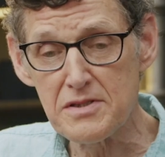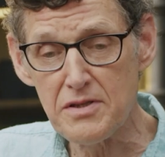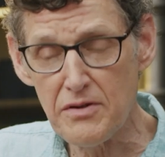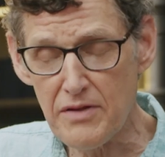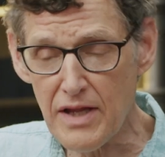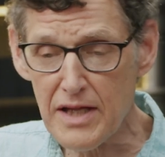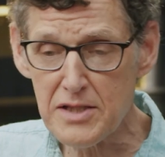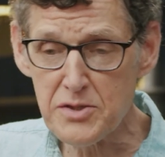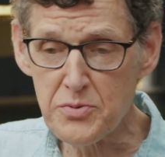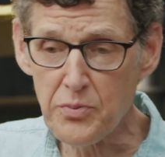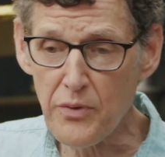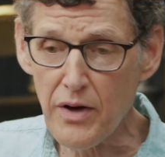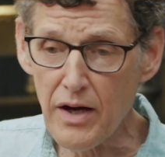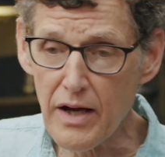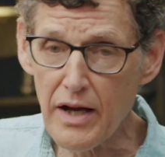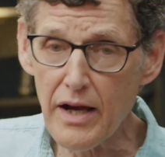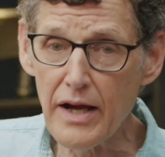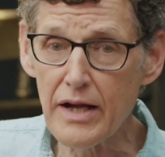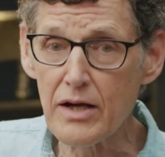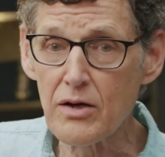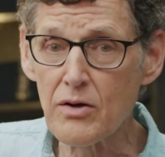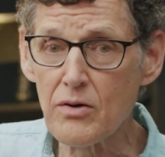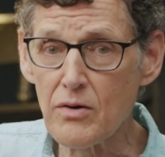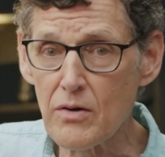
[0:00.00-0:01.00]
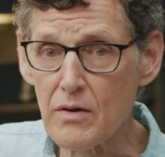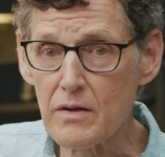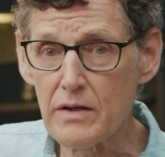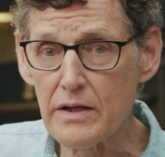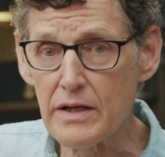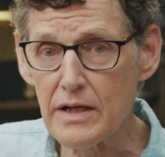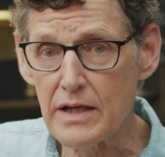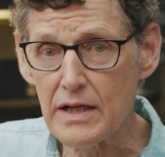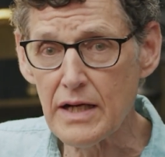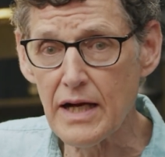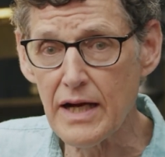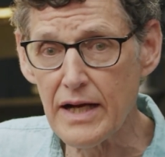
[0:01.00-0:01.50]
So that's why I call
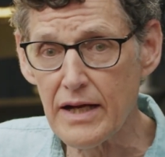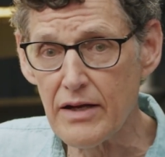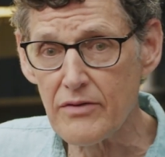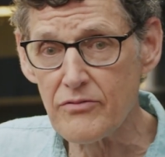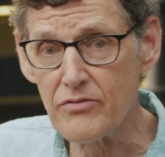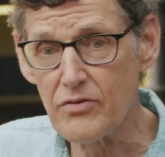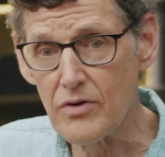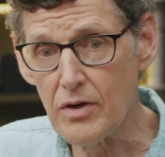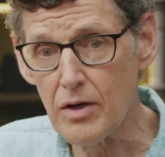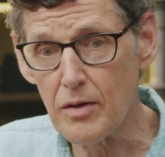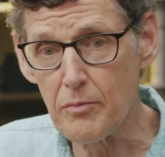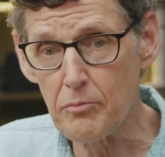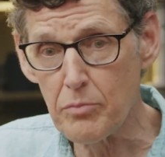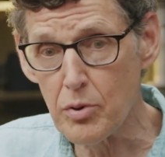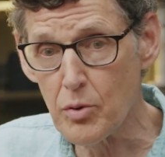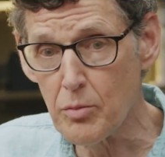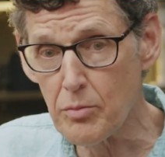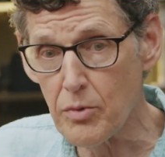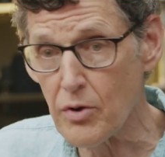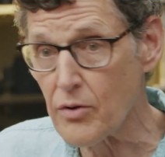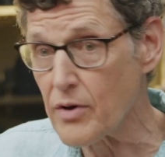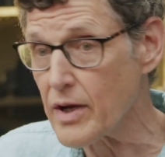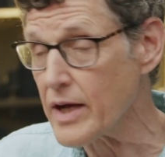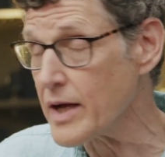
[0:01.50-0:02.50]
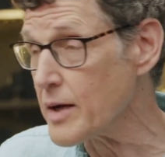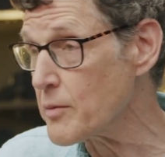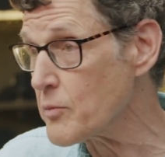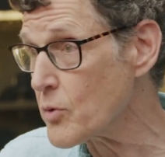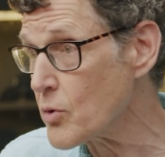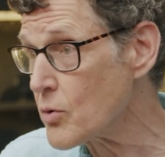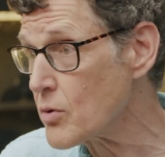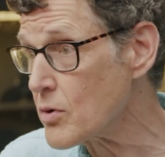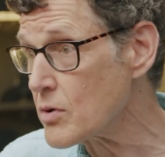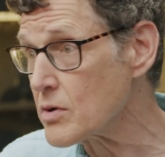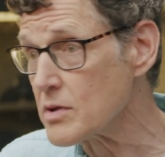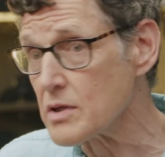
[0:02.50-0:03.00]
it a kind of boomerang
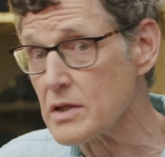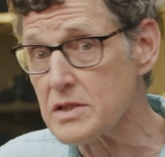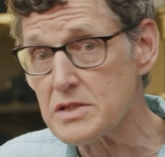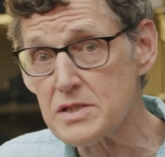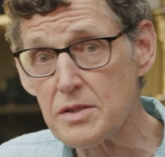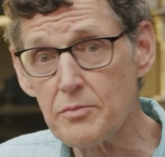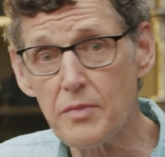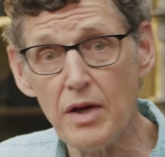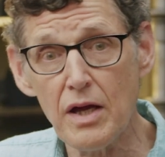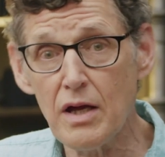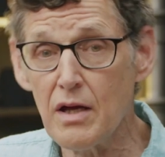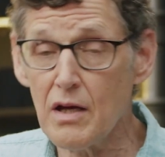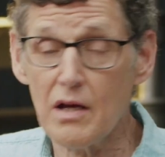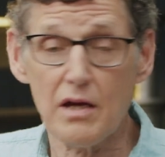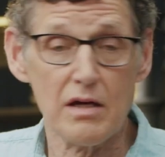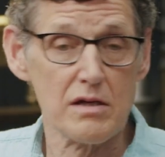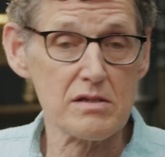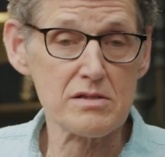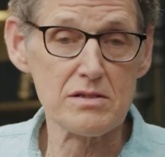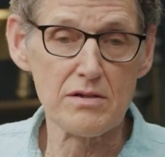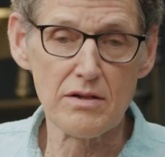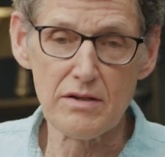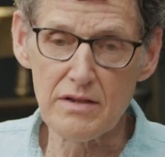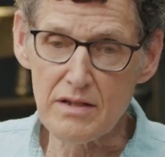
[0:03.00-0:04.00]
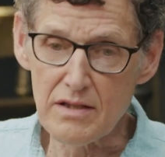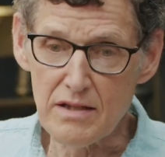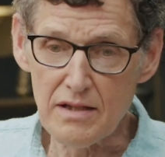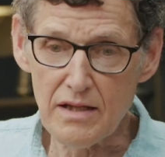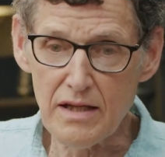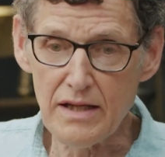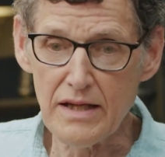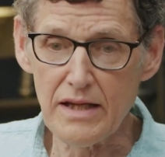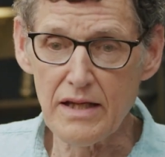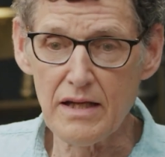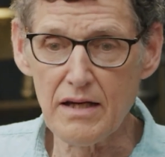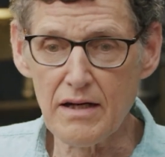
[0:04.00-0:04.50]
moralism.
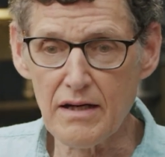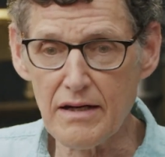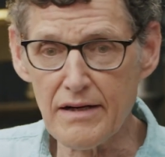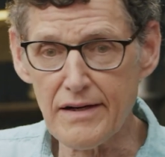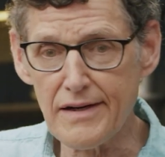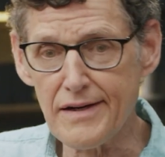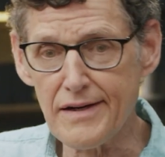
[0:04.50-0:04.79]
Certainly,